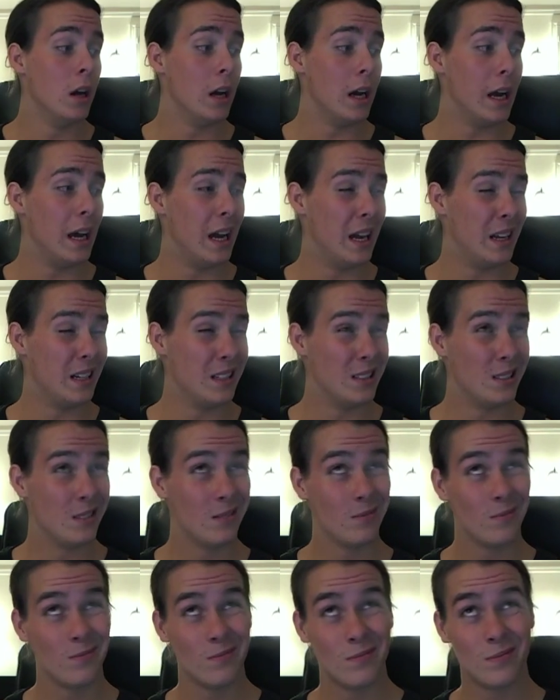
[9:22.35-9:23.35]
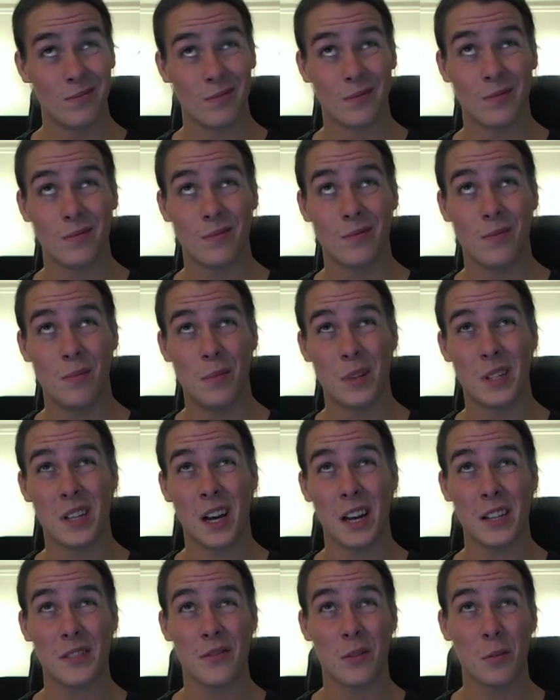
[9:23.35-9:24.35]
And
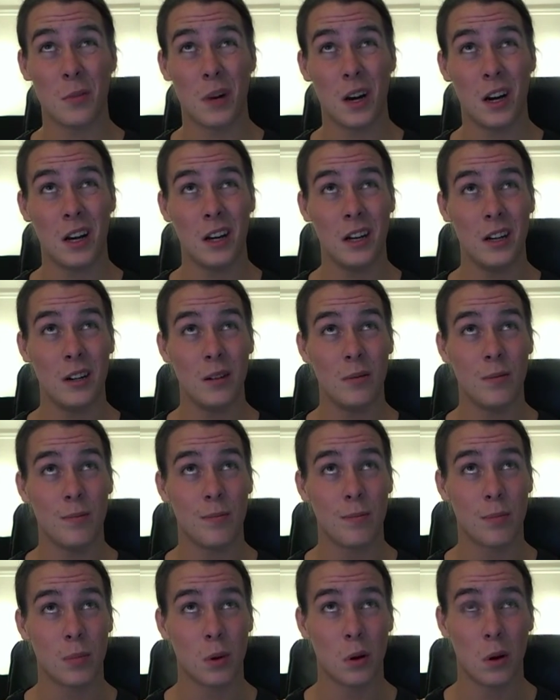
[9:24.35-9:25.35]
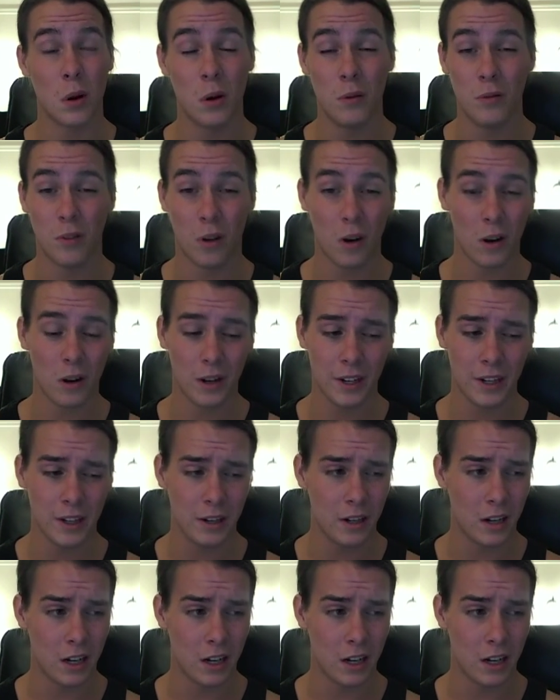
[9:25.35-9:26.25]
besides for my Provari,